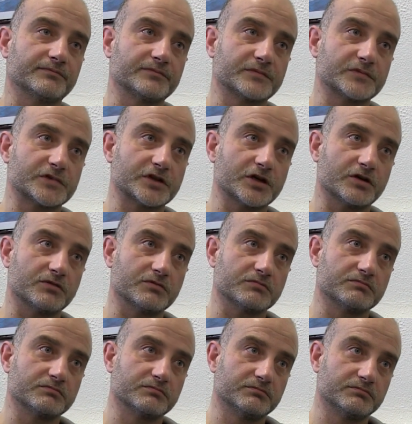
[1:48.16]
So
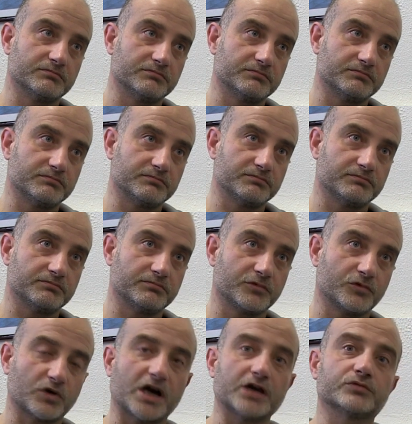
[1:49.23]

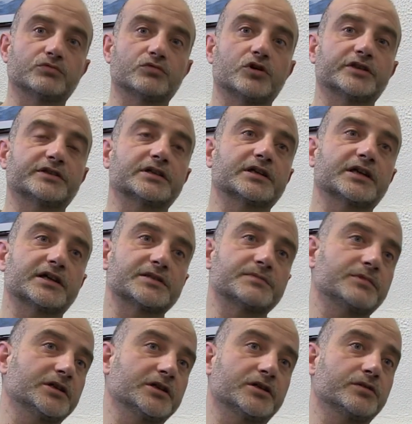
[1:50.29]
groundwater has
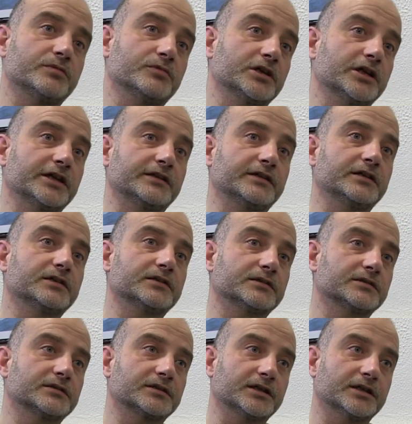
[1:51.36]
been accumulating
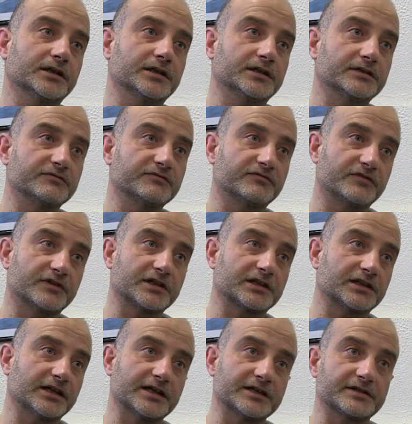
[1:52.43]

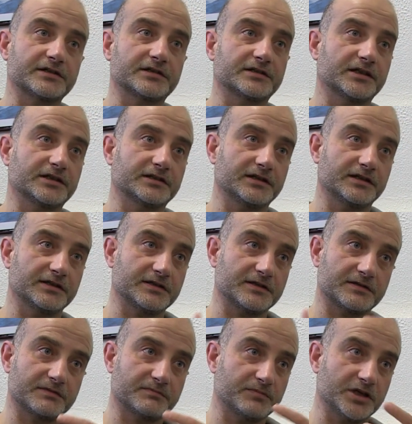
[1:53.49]
fertilizer that
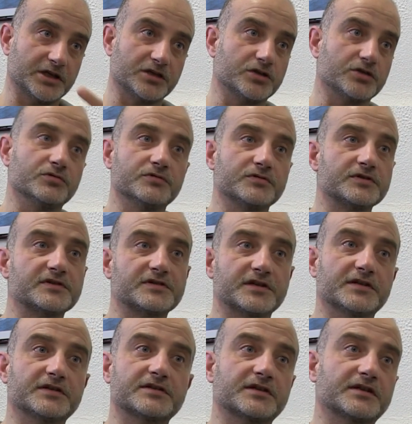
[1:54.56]
is being used
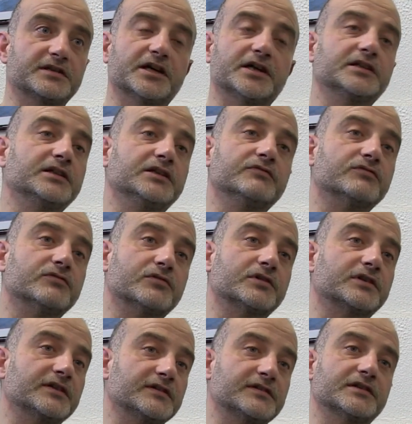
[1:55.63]
since the
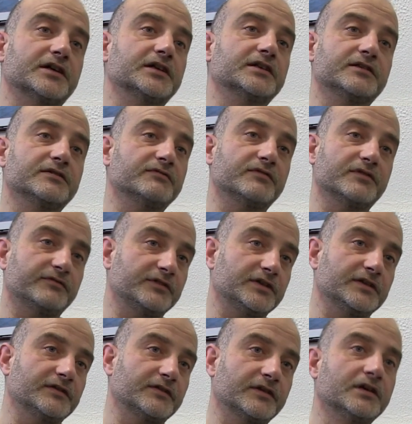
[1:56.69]
1940s,
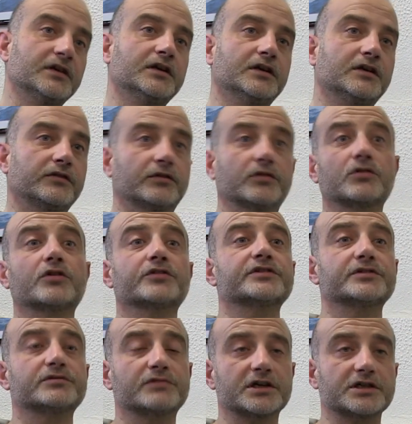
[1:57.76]
1950s. So
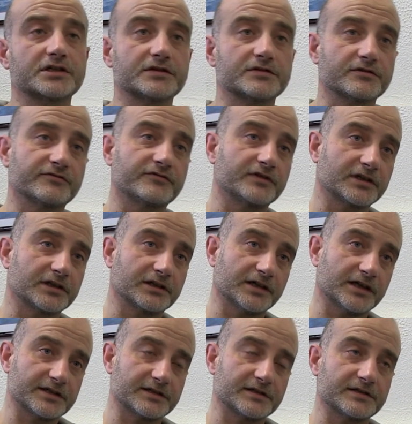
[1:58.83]
concentrations of
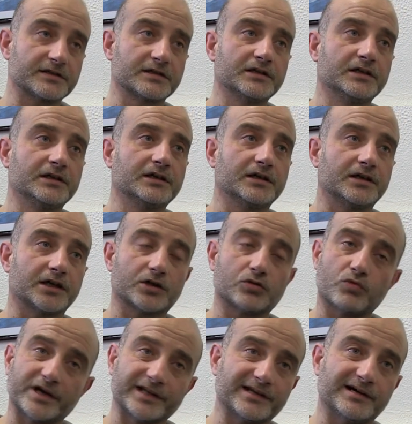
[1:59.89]
fertilizers are
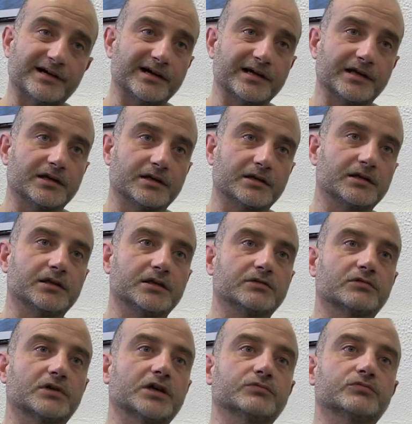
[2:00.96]
quite high in
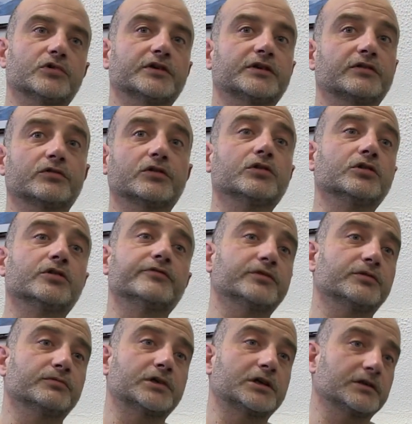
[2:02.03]
groundwaters all over
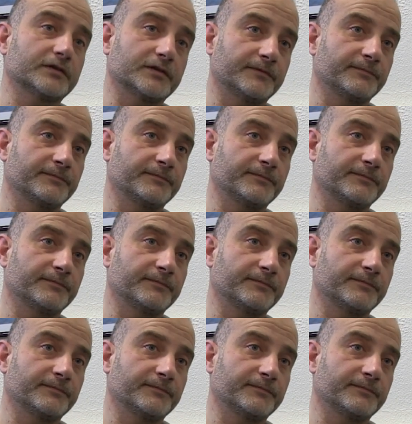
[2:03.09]
the world.